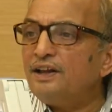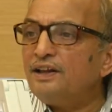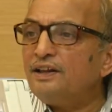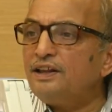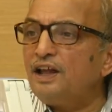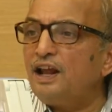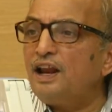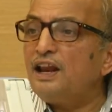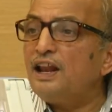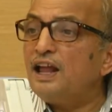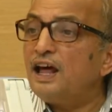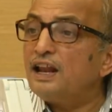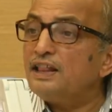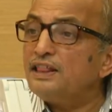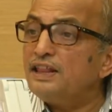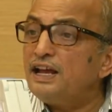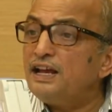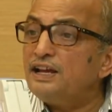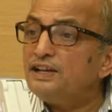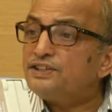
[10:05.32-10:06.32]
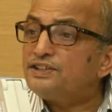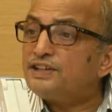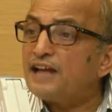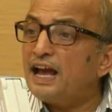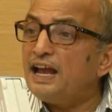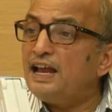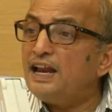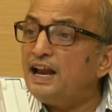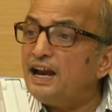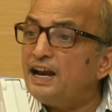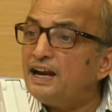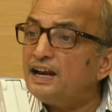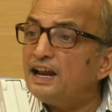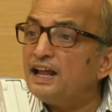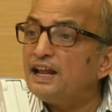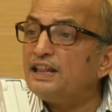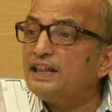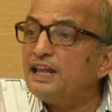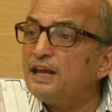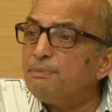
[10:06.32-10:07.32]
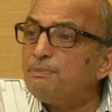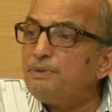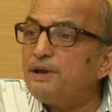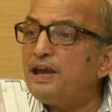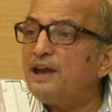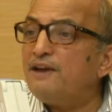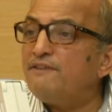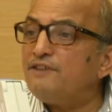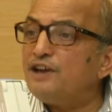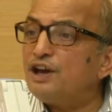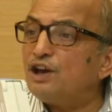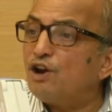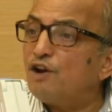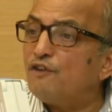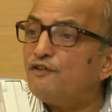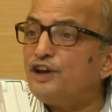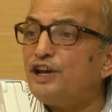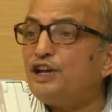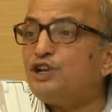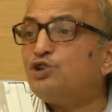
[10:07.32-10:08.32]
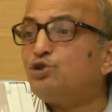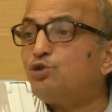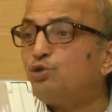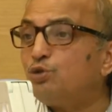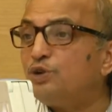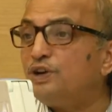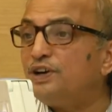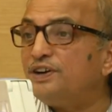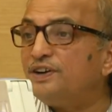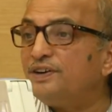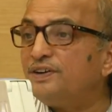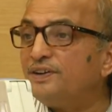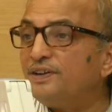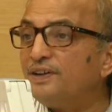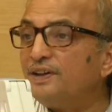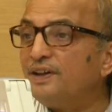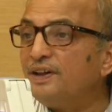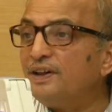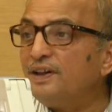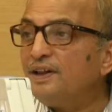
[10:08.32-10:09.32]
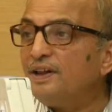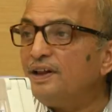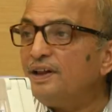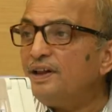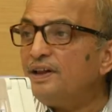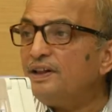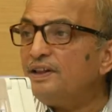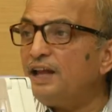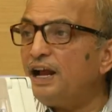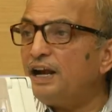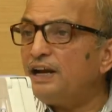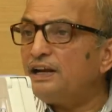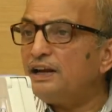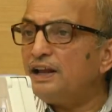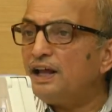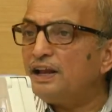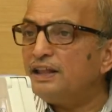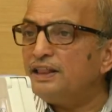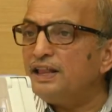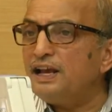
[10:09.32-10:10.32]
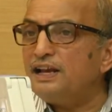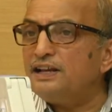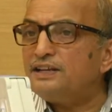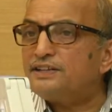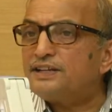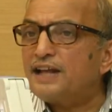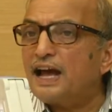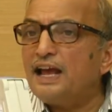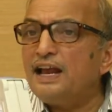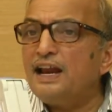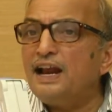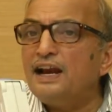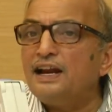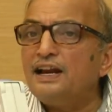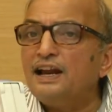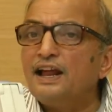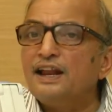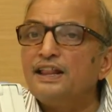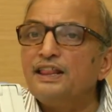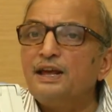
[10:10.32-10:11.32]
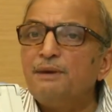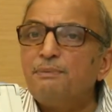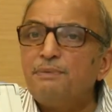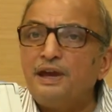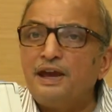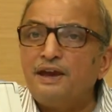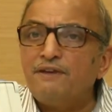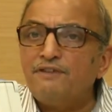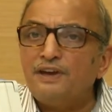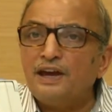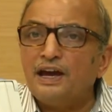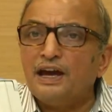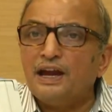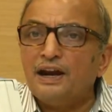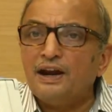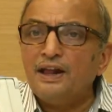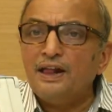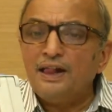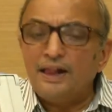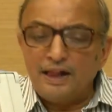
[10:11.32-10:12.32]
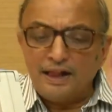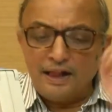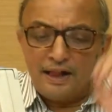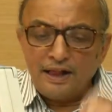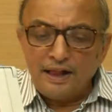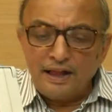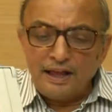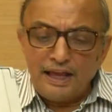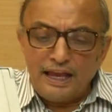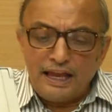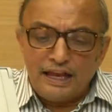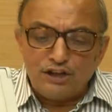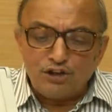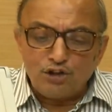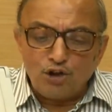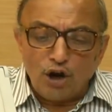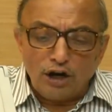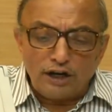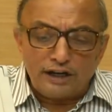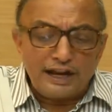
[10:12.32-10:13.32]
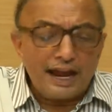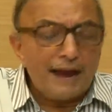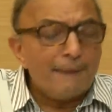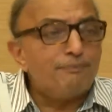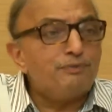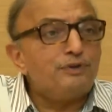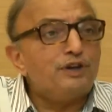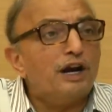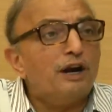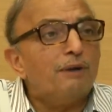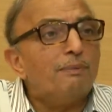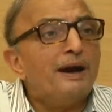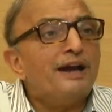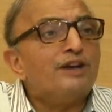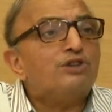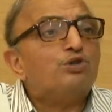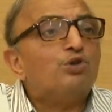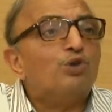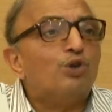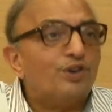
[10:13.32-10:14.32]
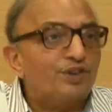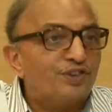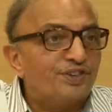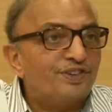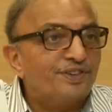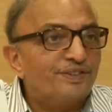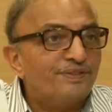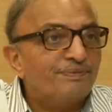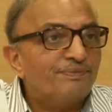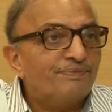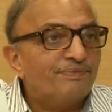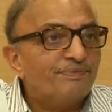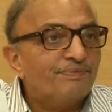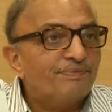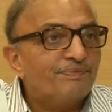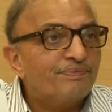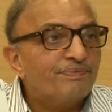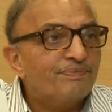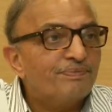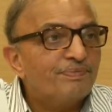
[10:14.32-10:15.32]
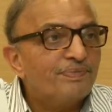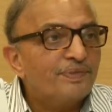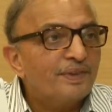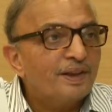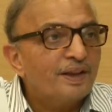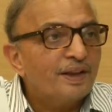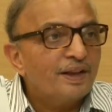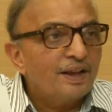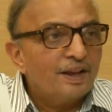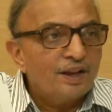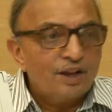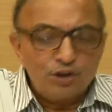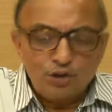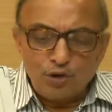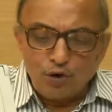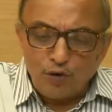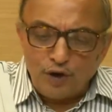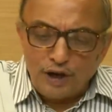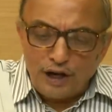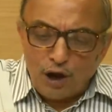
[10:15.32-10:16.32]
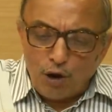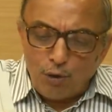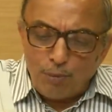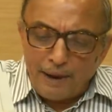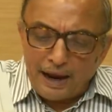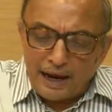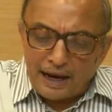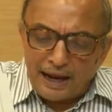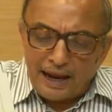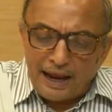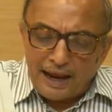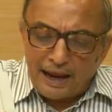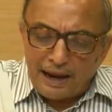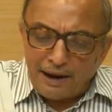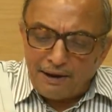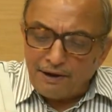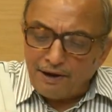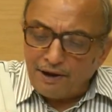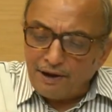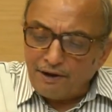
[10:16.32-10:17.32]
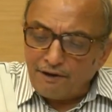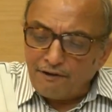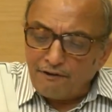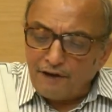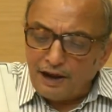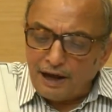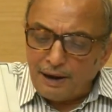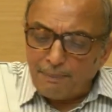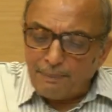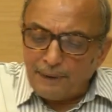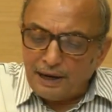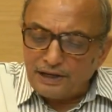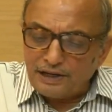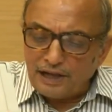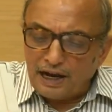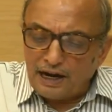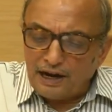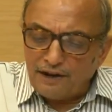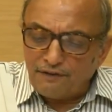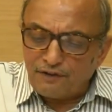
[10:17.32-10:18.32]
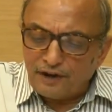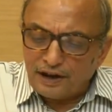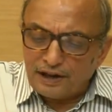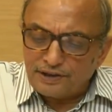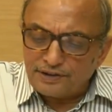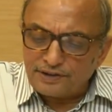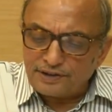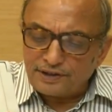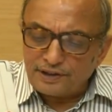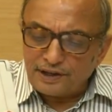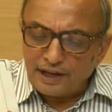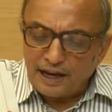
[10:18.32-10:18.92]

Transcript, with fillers: the learning style and learning behavior of each student. That learning style and learning behavior is not captured by scores. So we now make a very major difference